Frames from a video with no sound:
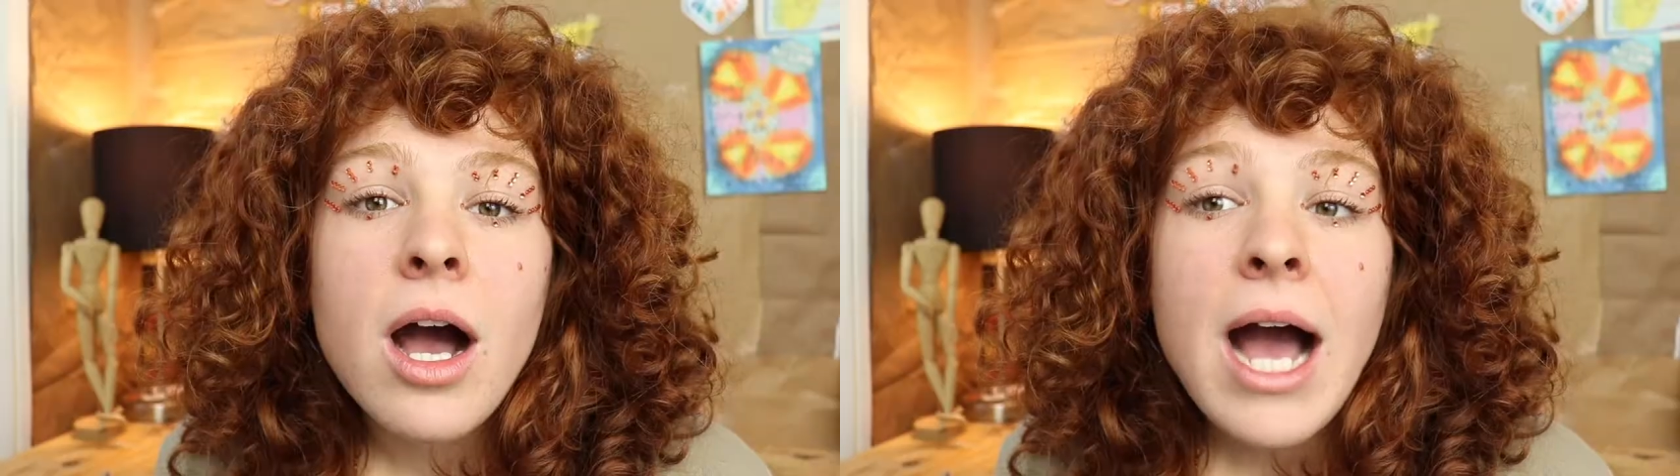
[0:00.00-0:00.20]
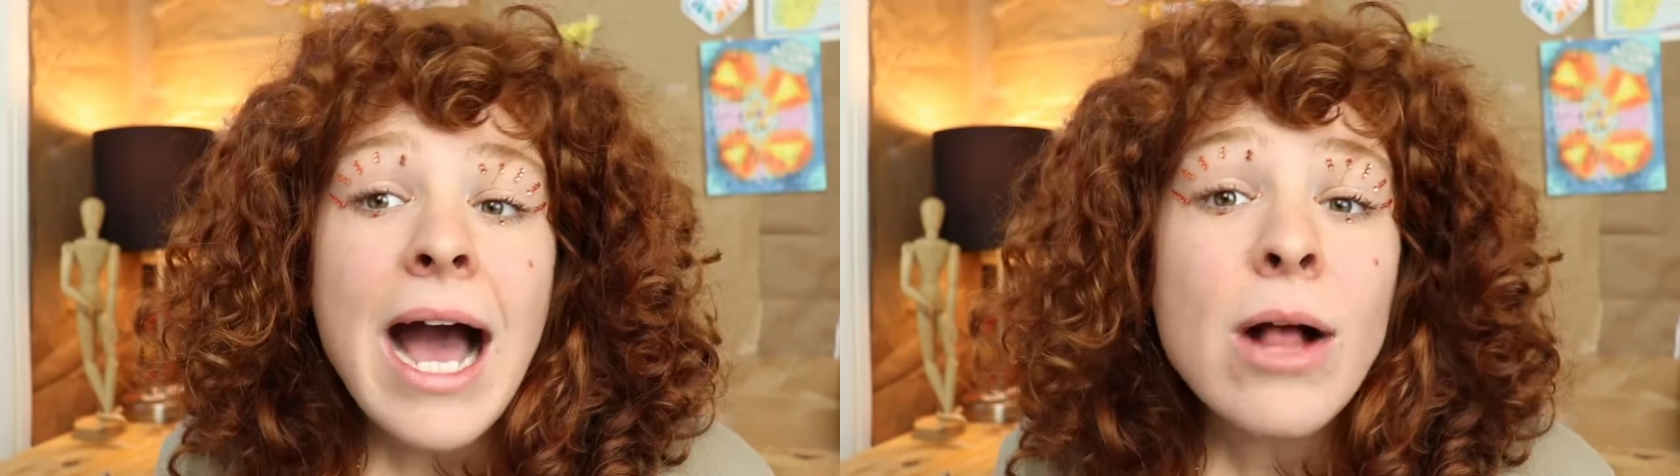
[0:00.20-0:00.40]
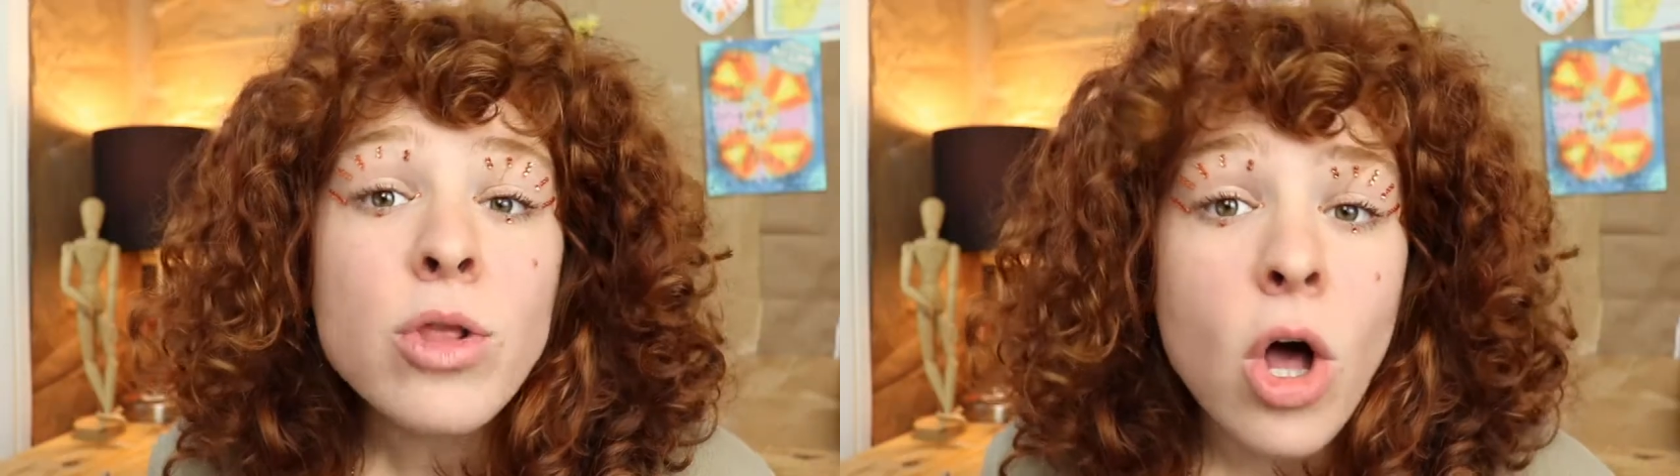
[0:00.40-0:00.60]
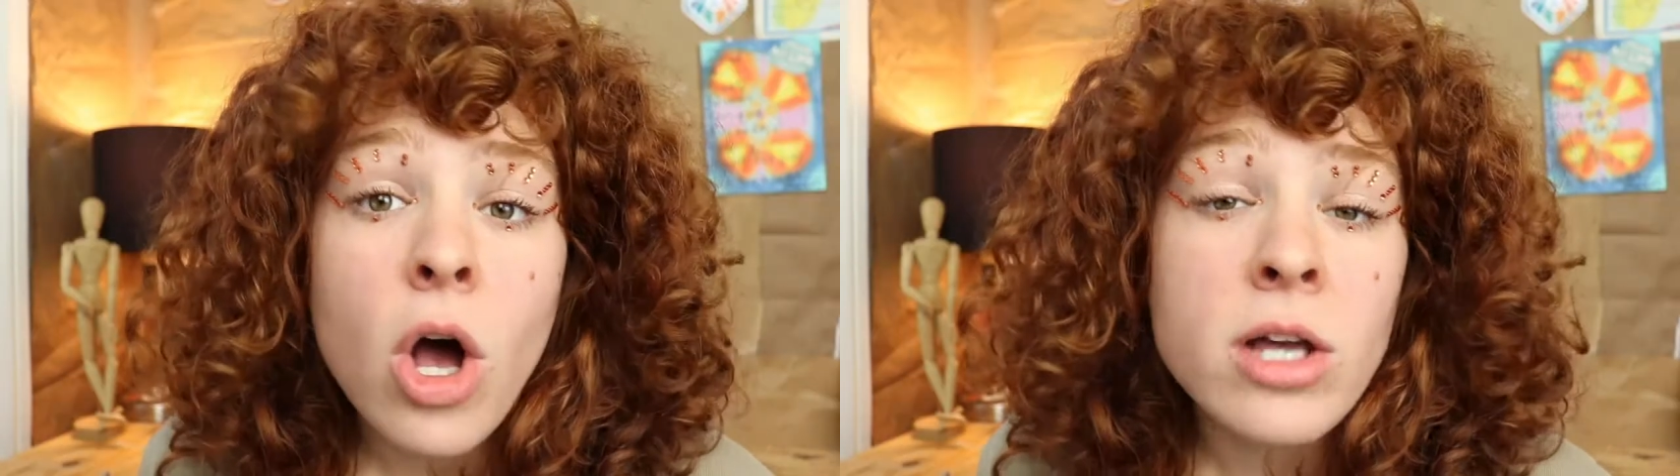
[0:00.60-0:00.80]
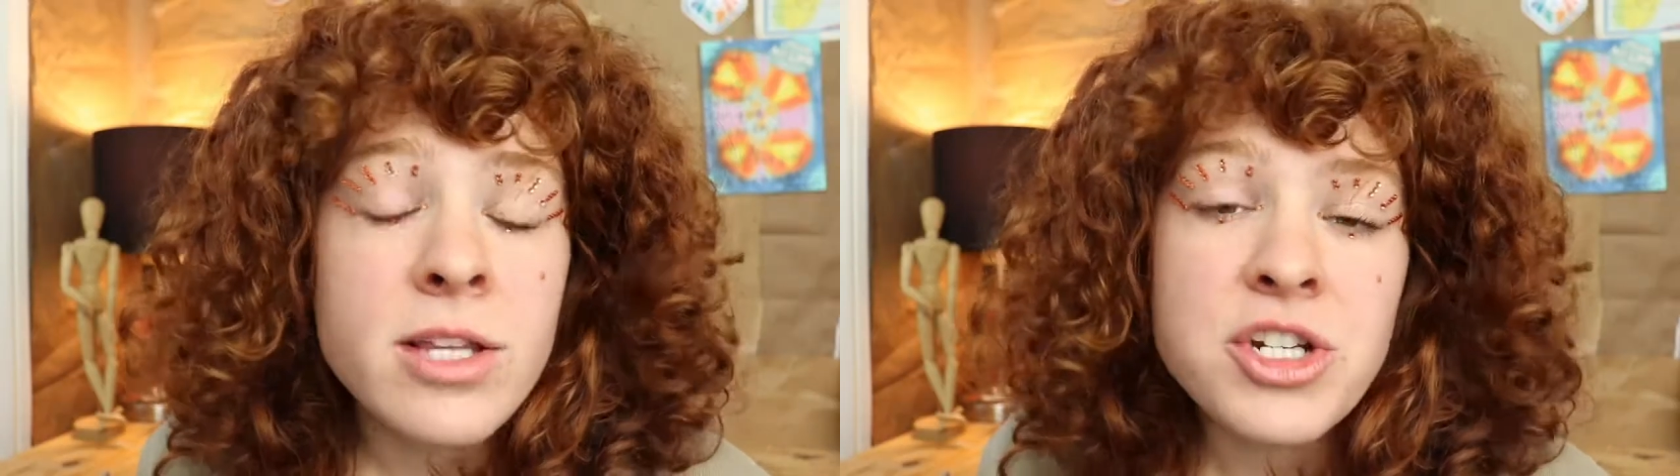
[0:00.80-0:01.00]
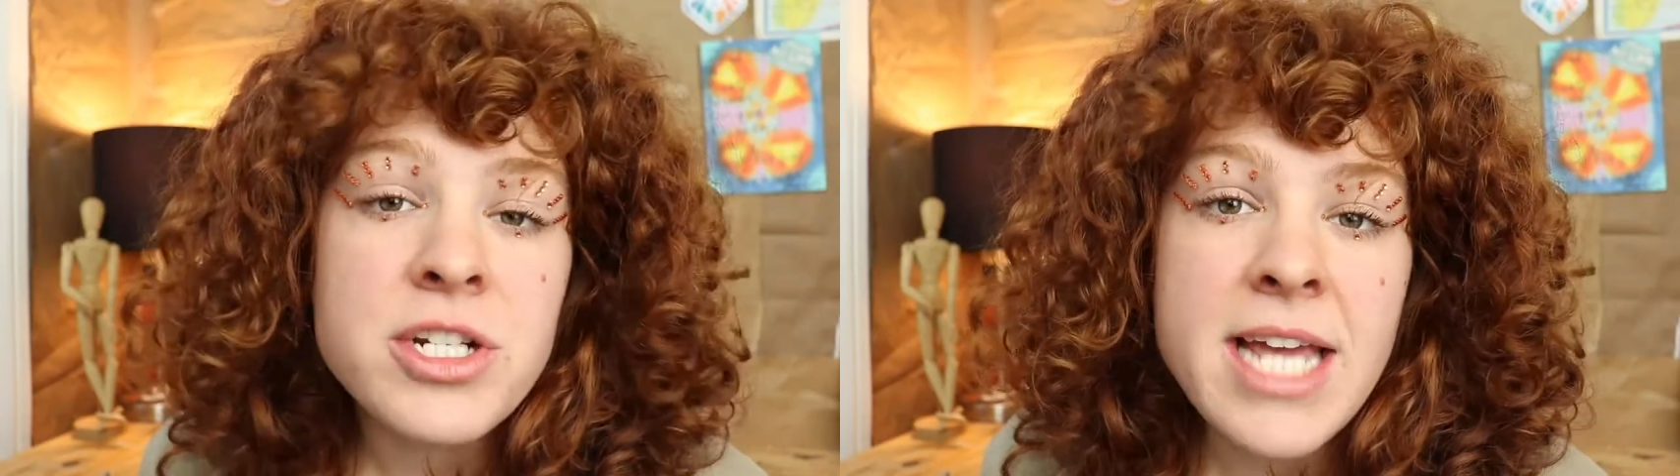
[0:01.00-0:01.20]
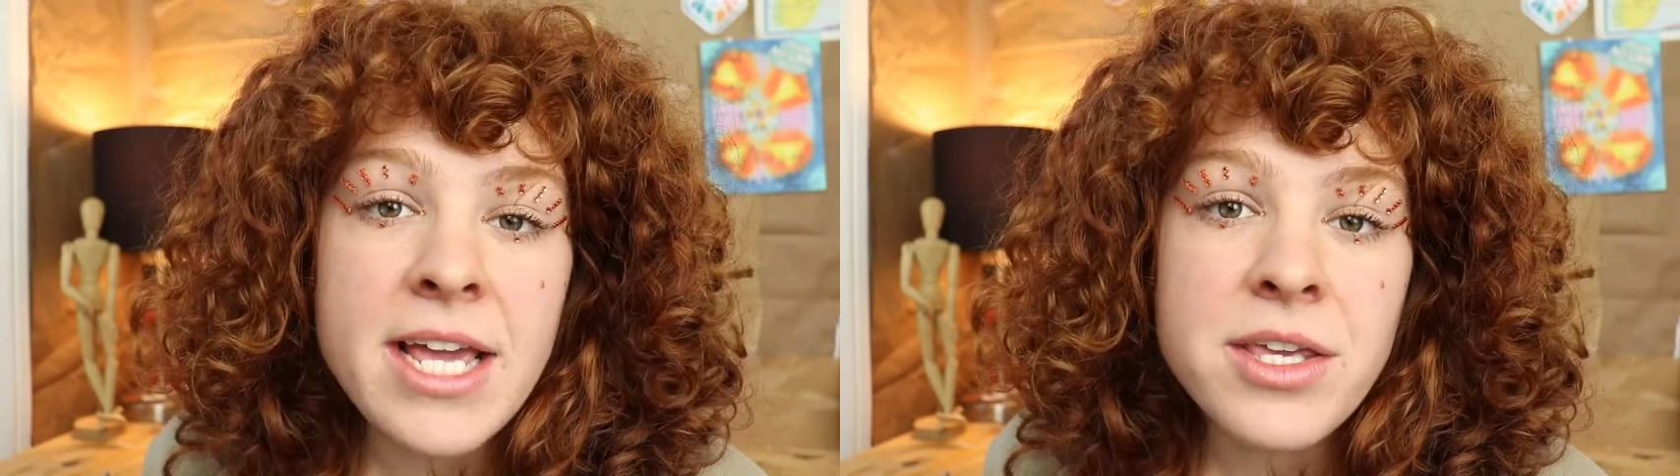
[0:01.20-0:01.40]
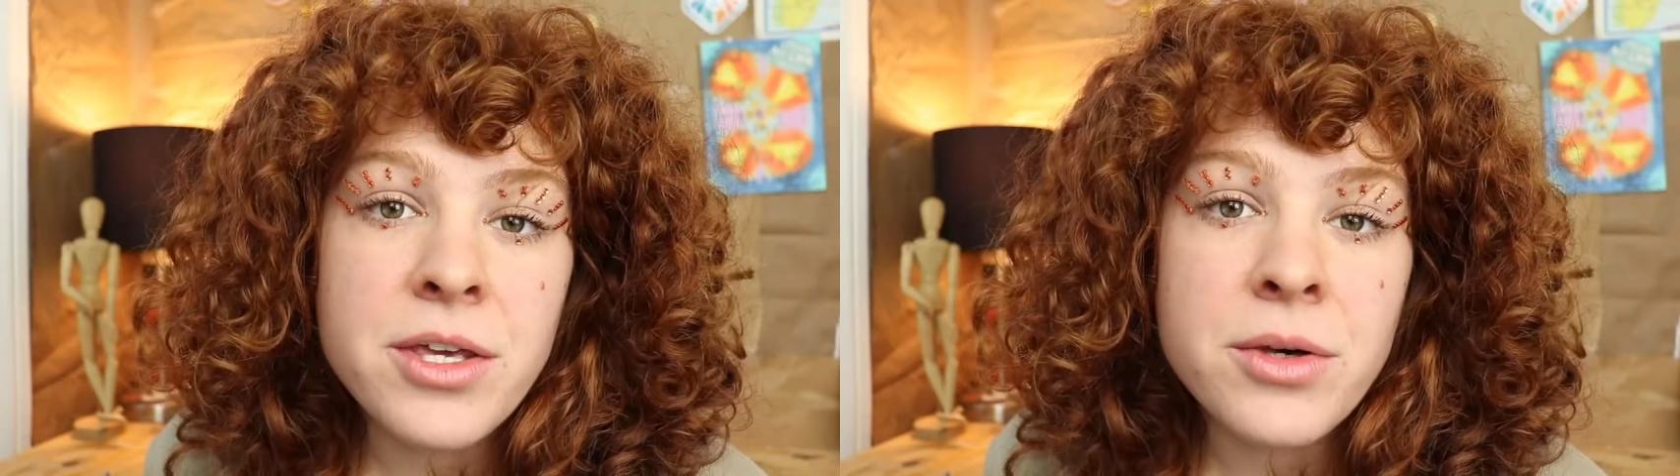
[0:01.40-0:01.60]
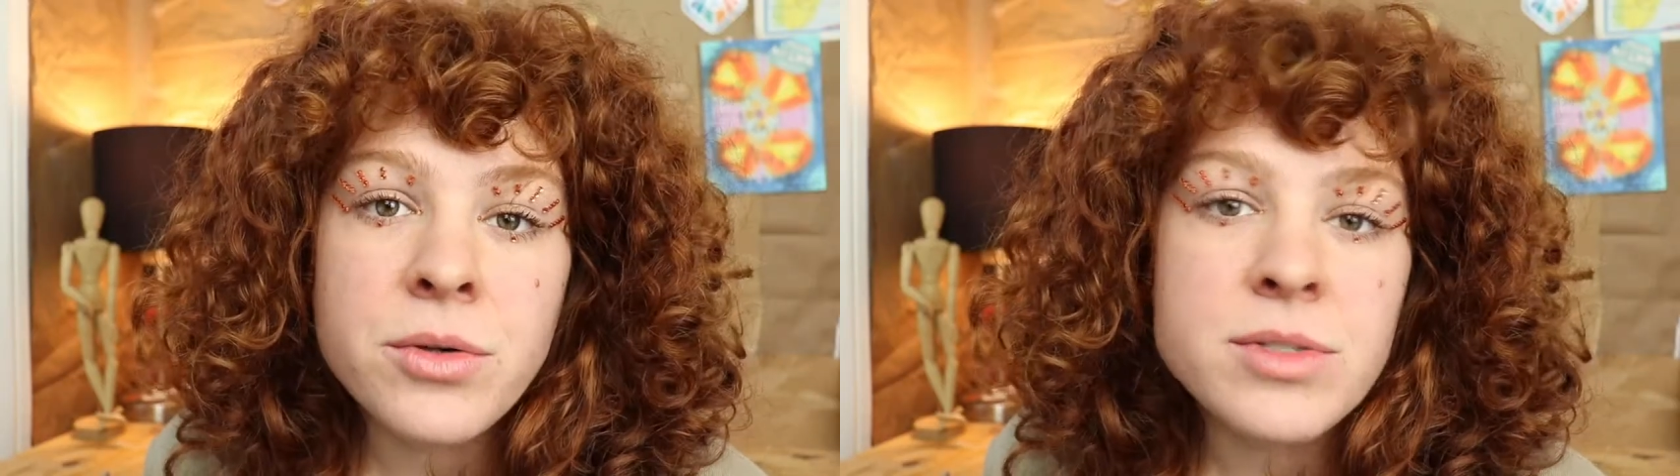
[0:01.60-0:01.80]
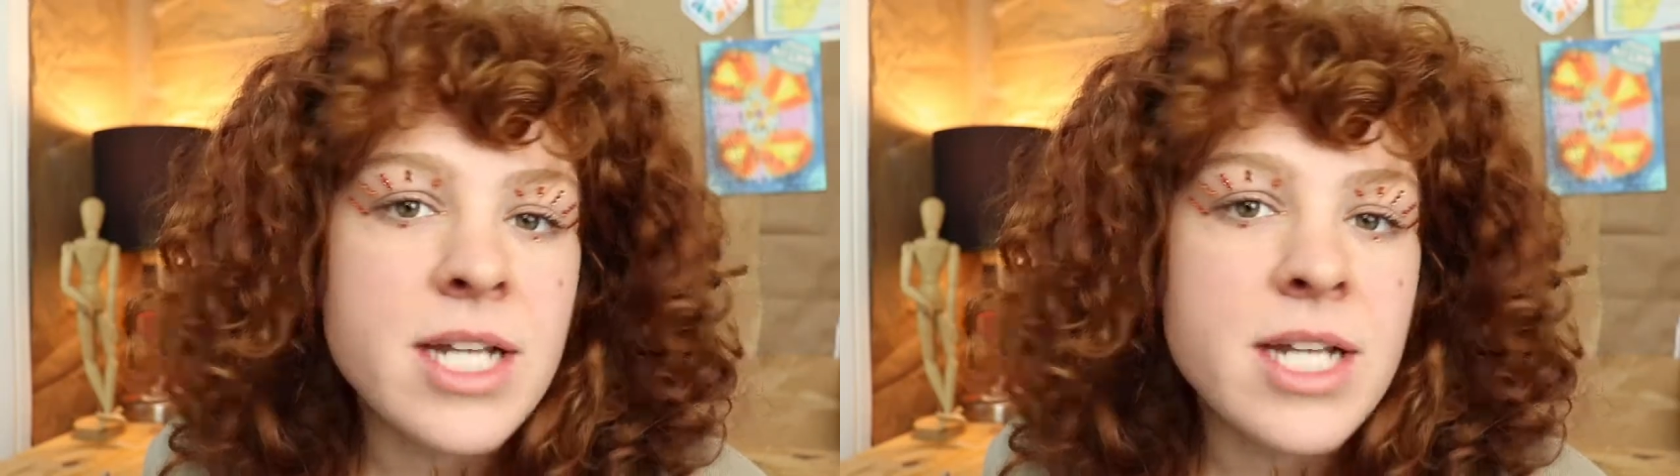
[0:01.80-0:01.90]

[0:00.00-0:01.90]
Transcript: How long this should take you